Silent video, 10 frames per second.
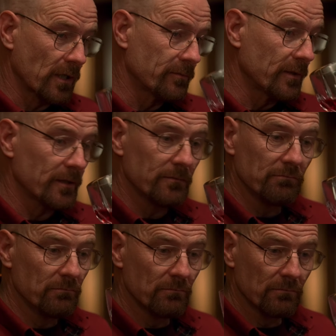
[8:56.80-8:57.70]
maybe
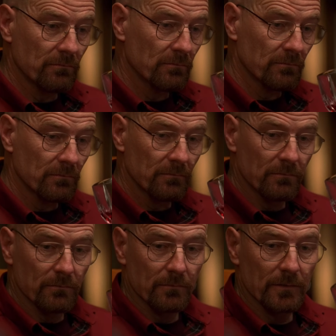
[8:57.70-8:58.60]

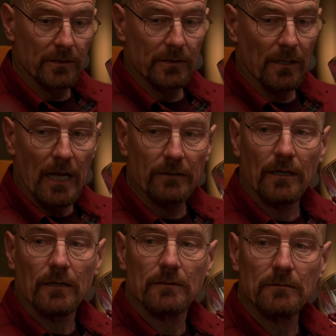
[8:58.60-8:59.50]
he's still
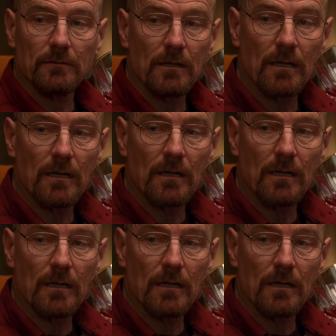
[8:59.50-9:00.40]
out there.
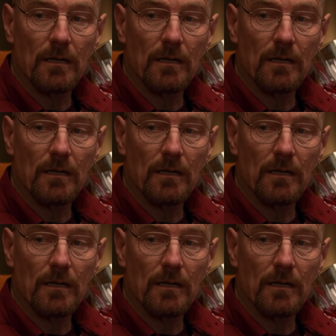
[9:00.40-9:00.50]
Was